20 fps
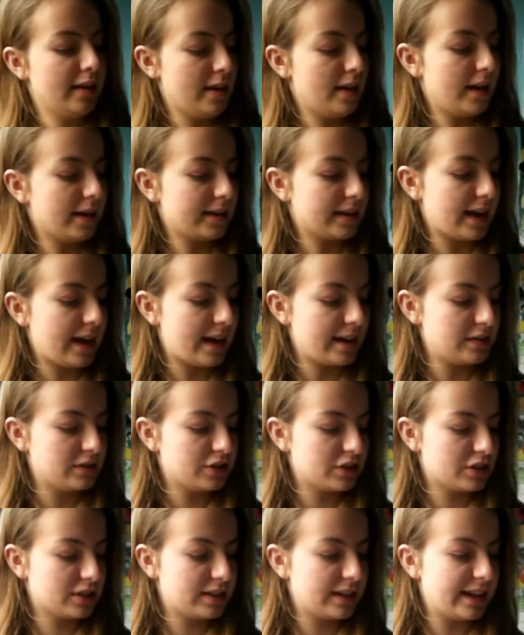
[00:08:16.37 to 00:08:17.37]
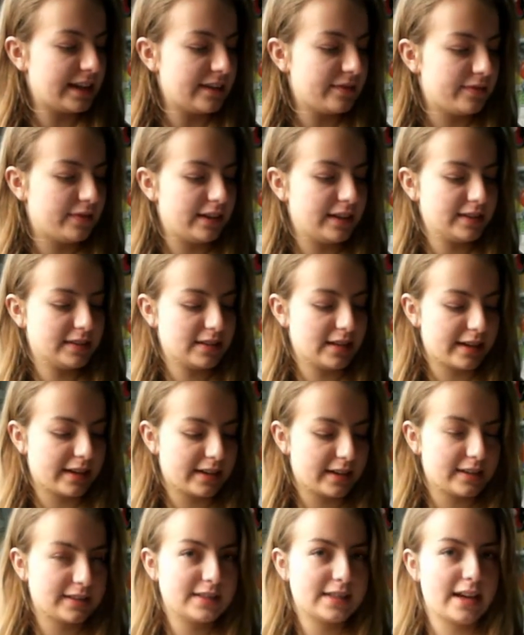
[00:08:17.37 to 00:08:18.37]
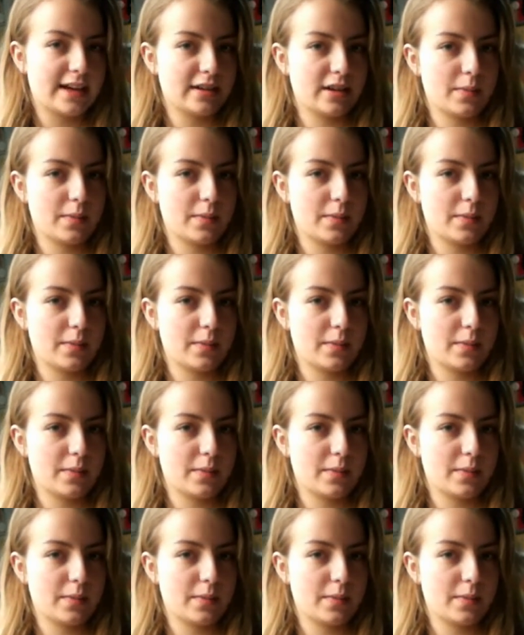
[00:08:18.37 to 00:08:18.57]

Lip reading: Again, just leaflets, like I said,